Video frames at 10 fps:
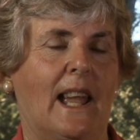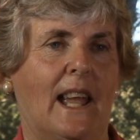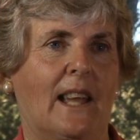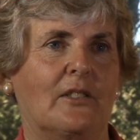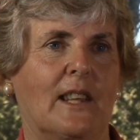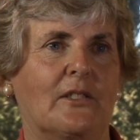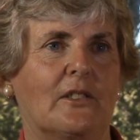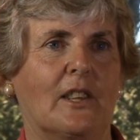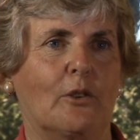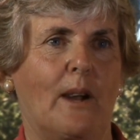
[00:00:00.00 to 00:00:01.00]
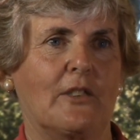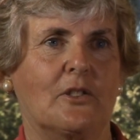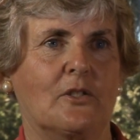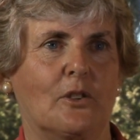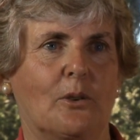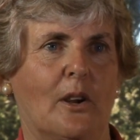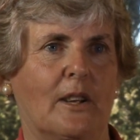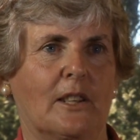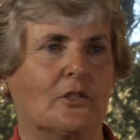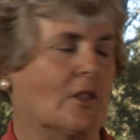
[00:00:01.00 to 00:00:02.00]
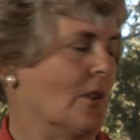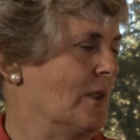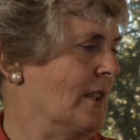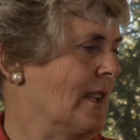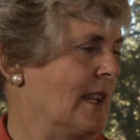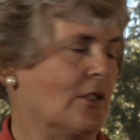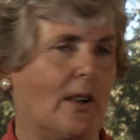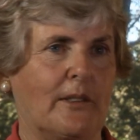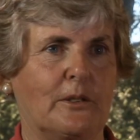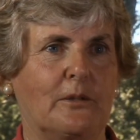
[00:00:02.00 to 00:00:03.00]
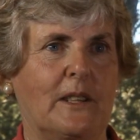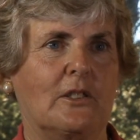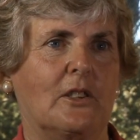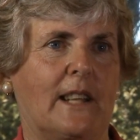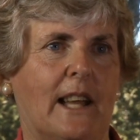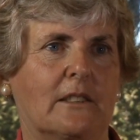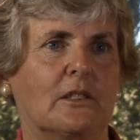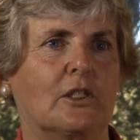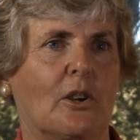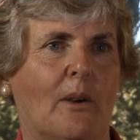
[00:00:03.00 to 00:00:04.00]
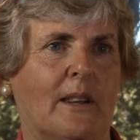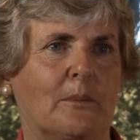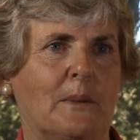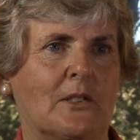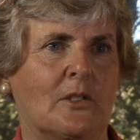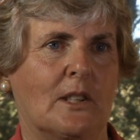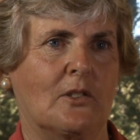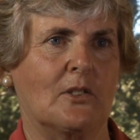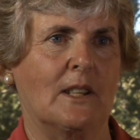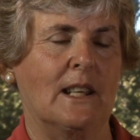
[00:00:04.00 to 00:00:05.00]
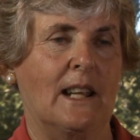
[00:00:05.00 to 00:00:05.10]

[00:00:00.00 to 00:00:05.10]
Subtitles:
and that the grass isn't growing, so that they either have to feed their cattle or go out of business.